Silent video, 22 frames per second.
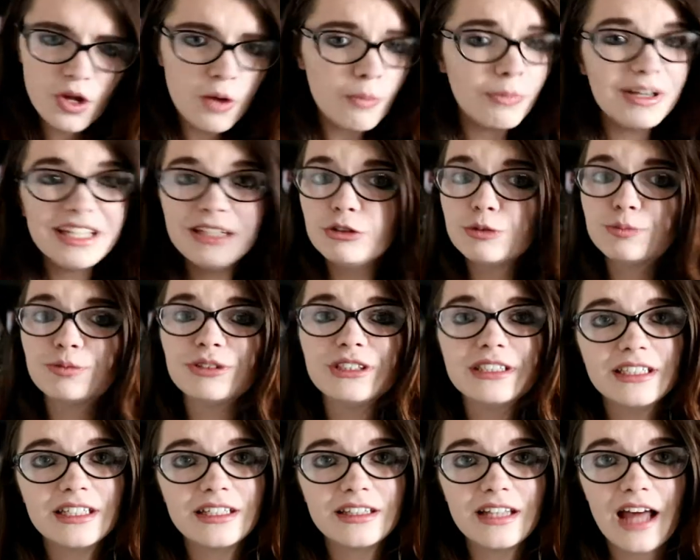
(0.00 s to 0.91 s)
I mean, he was
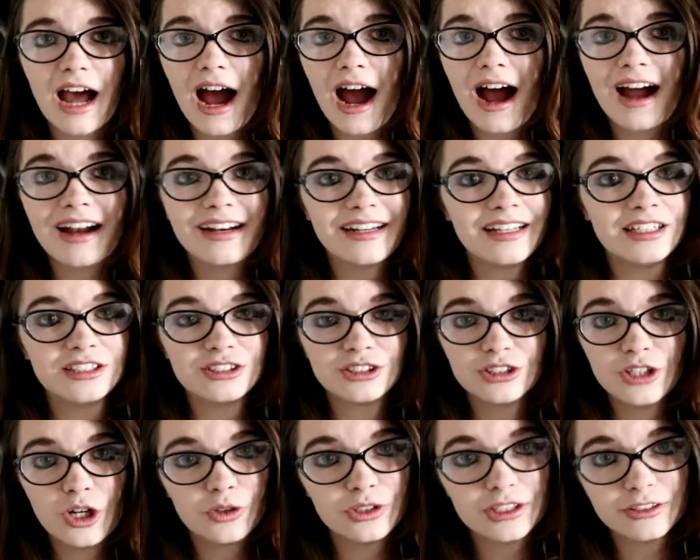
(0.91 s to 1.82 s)
brilliant in that, and it is
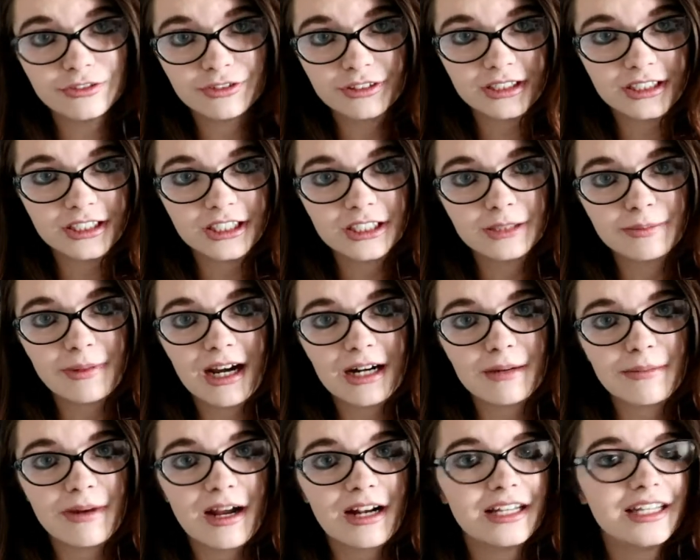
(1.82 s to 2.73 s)
no different in this
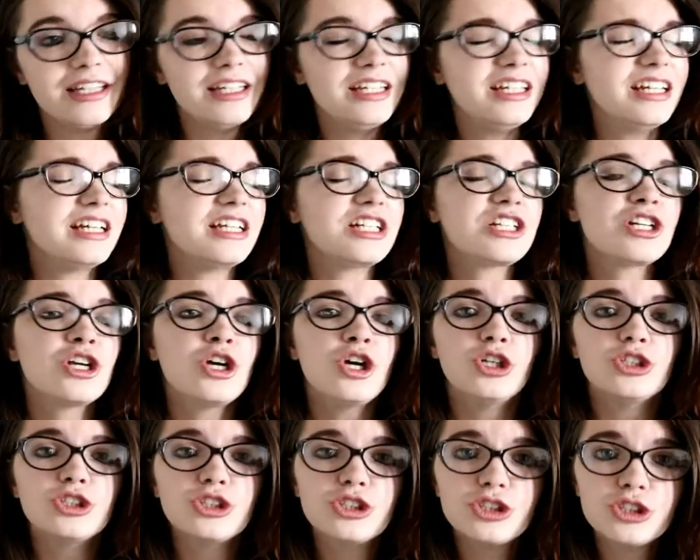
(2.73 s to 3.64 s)
Spider-Man. He is
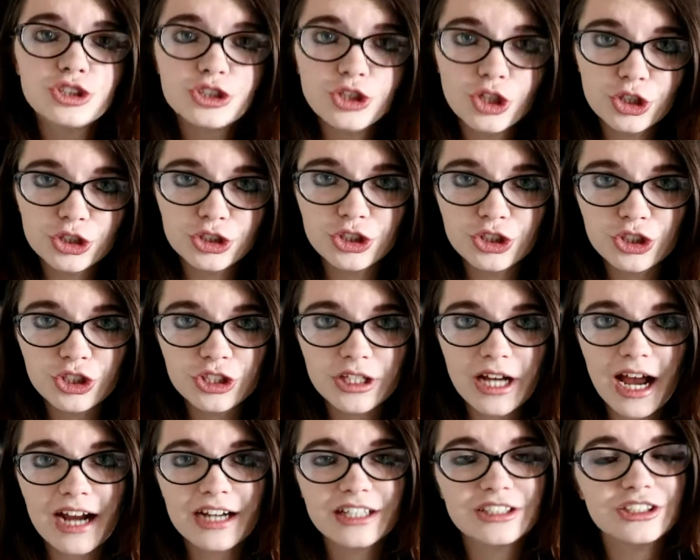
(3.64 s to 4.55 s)
such a good
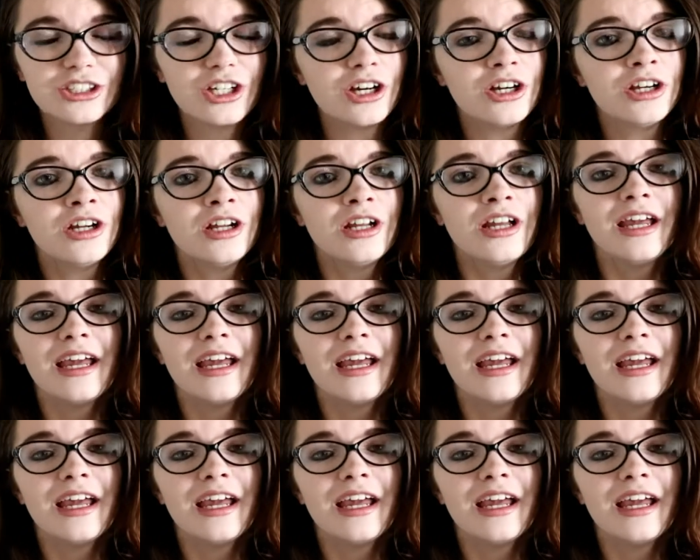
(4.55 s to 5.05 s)
actor.